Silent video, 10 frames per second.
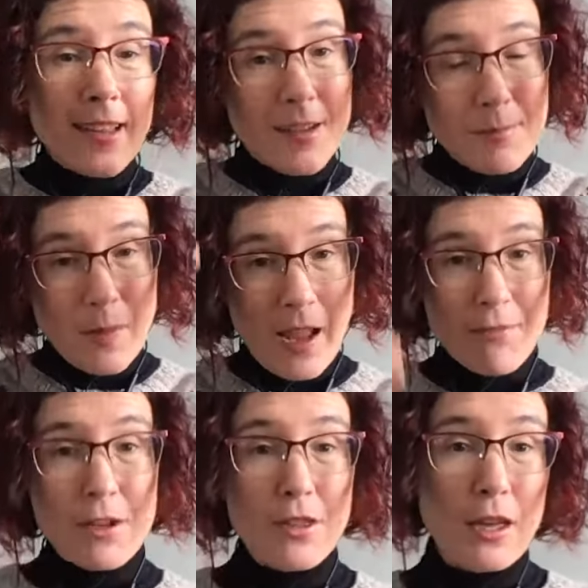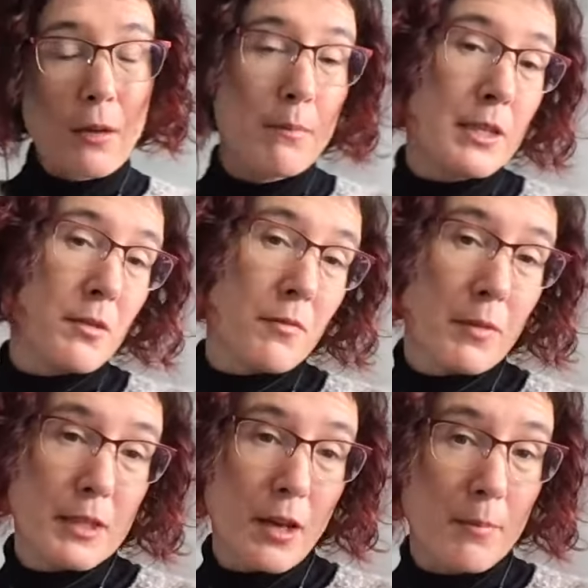Um, everything can be done
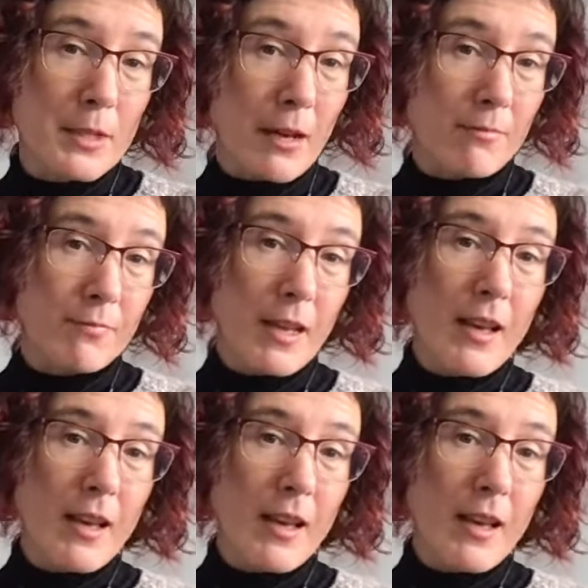from the top down.